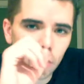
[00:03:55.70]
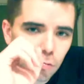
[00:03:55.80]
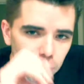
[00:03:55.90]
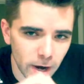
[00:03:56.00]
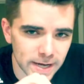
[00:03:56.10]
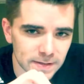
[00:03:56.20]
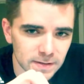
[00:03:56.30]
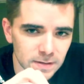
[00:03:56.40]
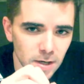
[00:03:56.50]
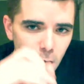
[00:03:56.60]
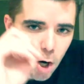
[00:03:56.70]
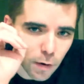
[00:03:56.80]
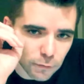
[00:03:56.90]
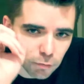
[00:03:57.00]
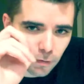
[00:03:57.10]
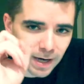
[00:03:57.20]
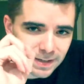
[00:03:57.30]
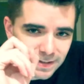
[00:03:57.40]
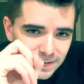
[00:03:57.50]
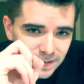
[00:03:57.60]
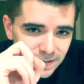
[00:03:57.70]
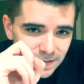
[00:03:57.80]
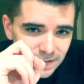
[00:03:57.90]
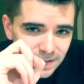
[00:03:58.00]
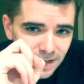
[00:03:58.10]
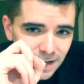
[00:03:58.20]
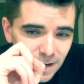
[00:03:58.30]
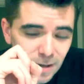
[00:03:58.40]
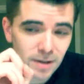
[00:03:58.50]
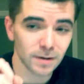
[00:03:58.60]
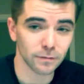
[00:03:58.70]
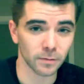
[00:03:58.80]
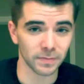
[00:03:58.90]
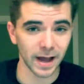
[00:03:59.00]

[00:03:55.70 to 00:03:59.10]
rates of chronic diseases from